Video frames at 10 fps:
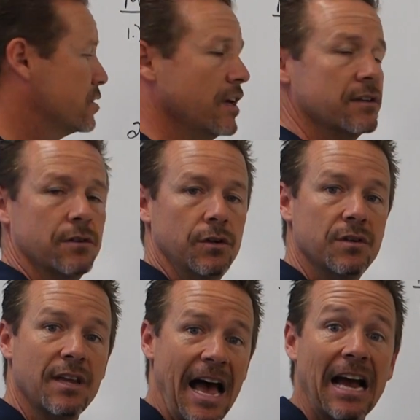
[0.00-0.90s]
says to do
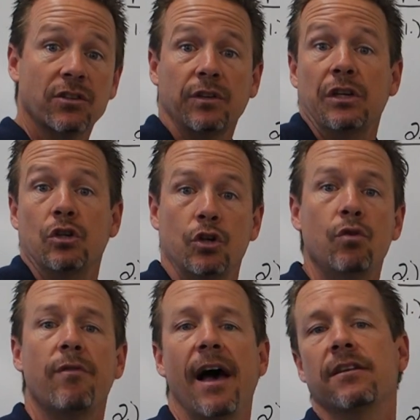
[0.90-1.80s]
is actually
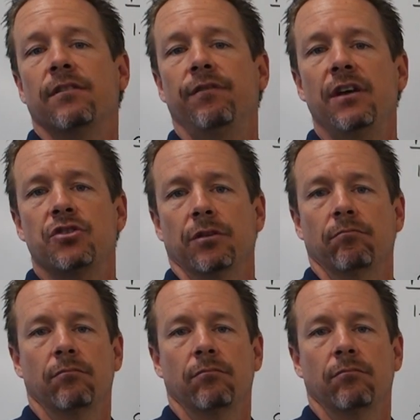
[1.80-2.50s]
do that division.